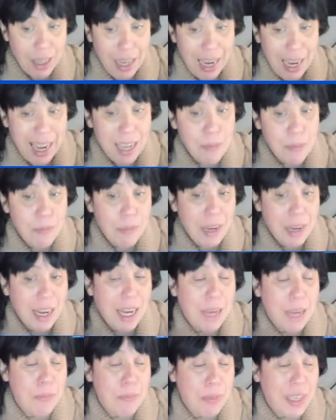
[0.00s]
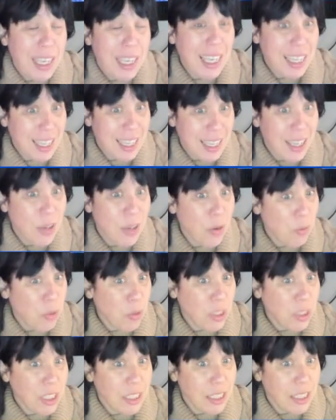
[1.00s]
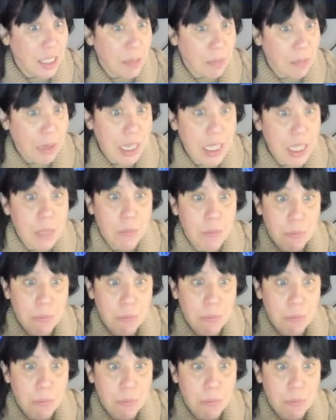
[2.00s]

IPET, which is EPED,